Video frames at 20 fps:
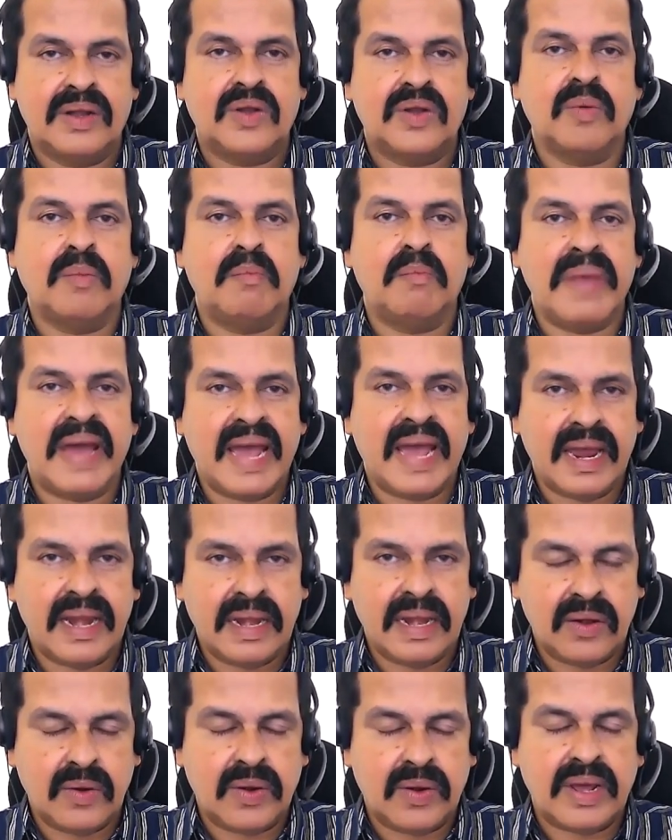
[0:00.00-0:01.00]
to
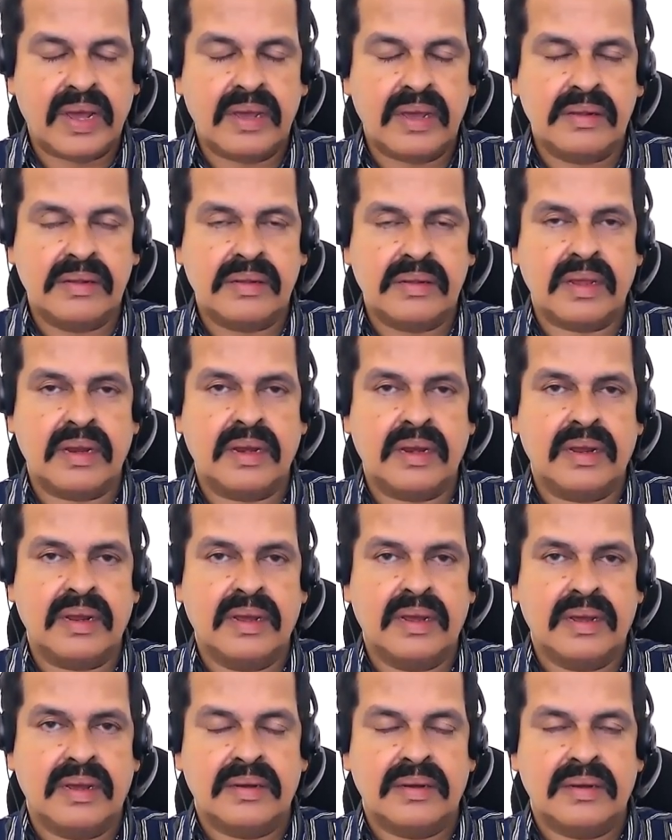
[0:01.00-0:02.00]
ban advertising
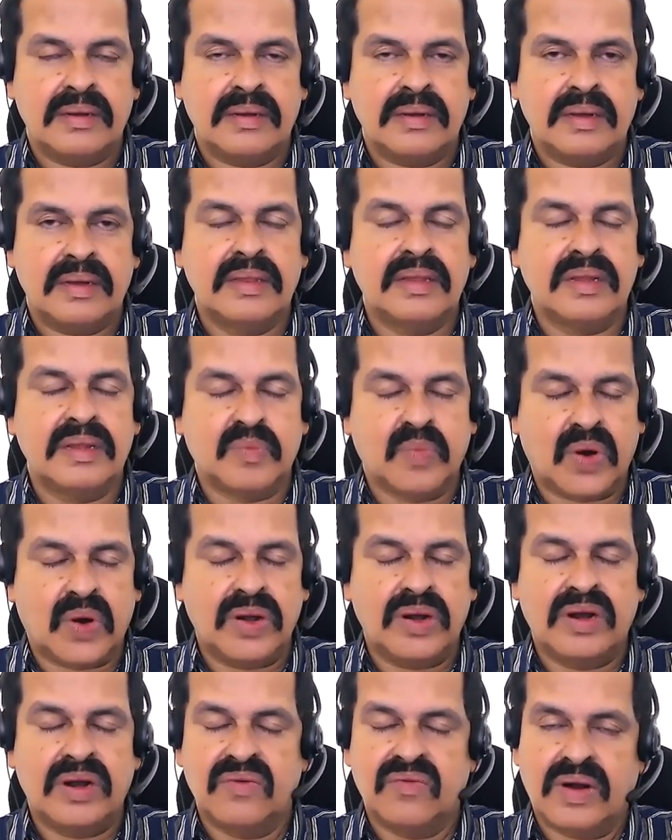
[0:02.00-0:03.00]
in this
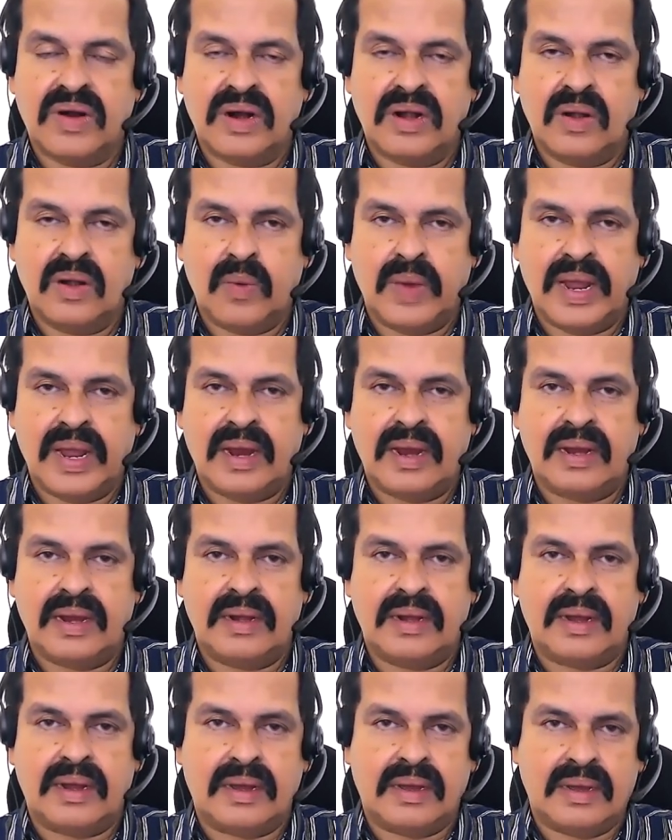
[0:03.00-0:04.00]
modern world
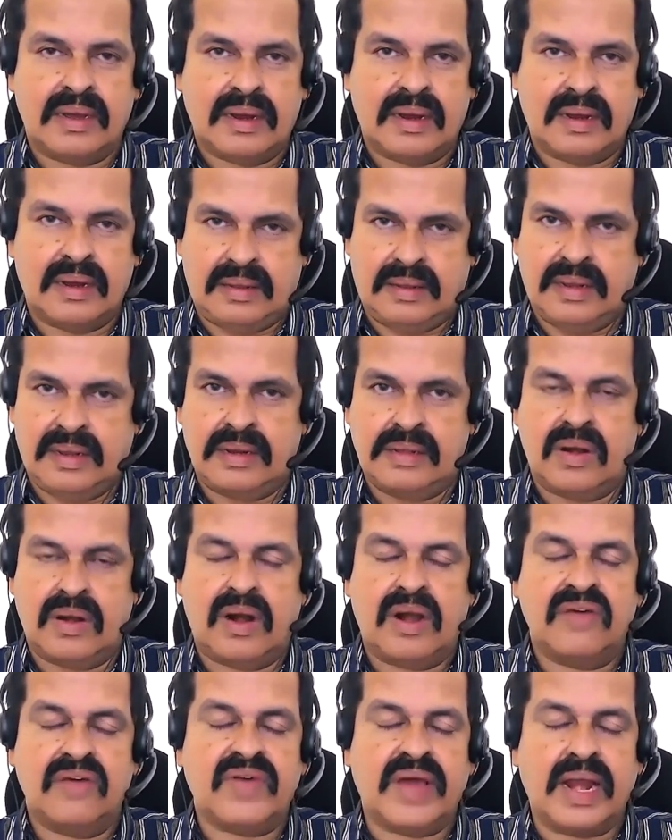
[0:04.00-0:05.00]
where there's a
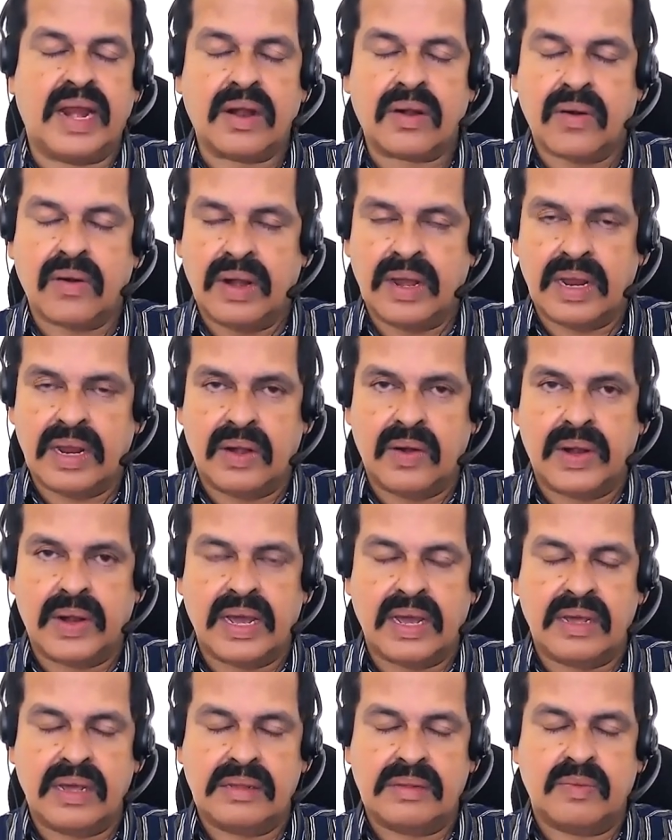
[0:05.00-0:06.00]
lot of electronic
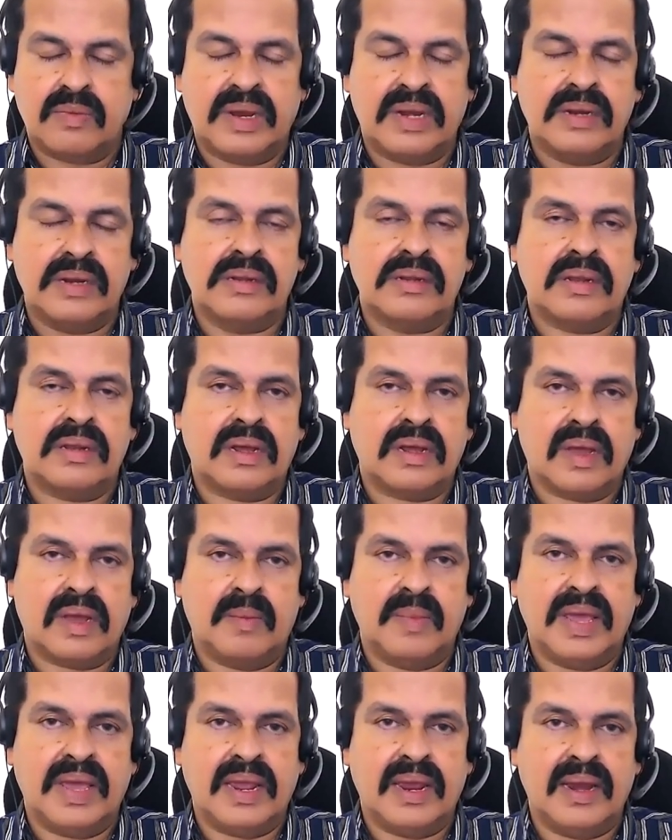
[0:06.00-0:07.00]
advertisements
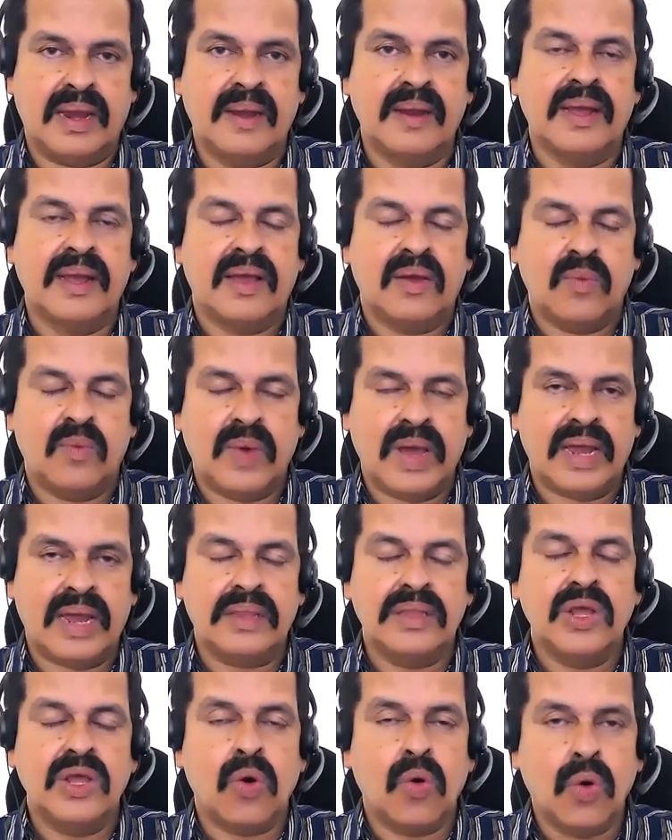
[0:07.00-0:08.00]
coming in, where
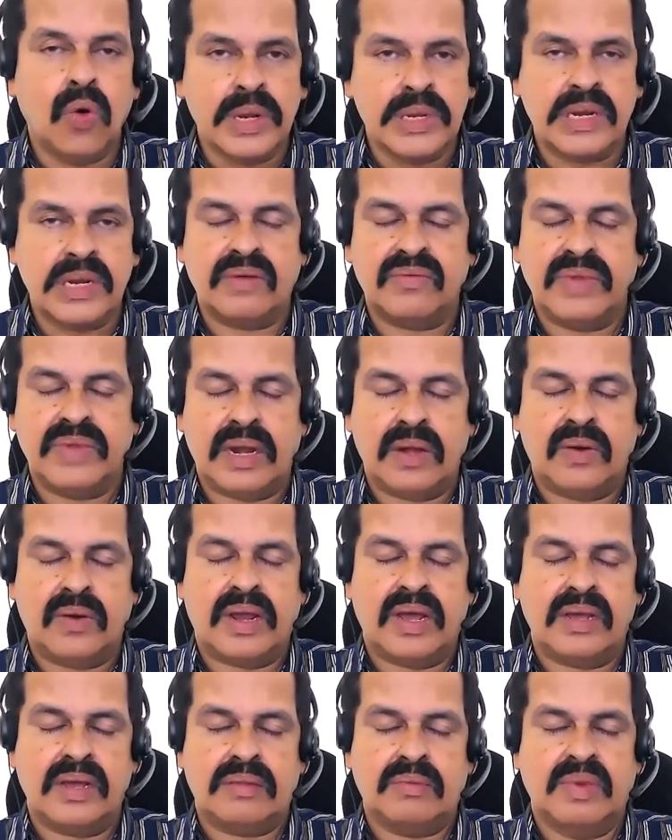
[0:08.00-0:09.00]
the origin of the
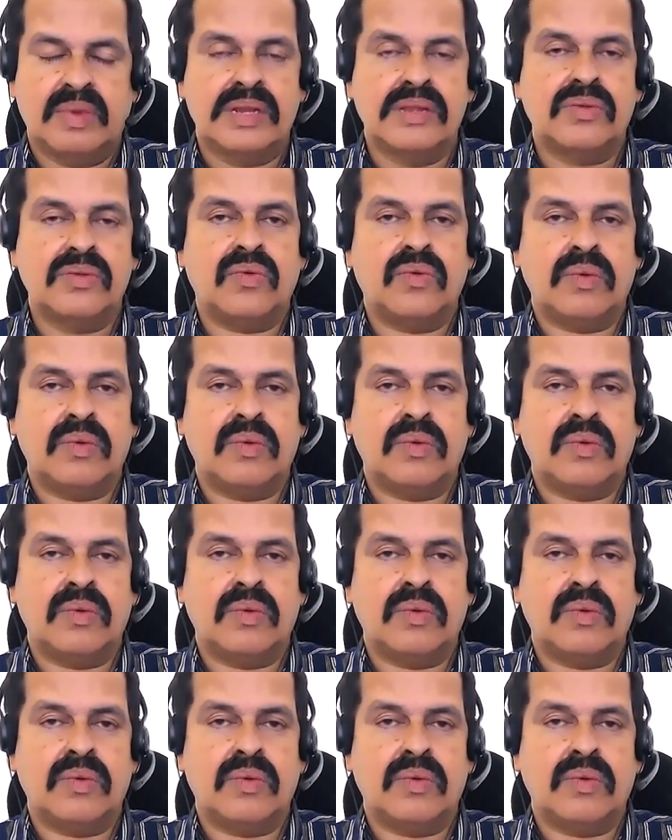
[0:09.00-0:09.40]
advertisements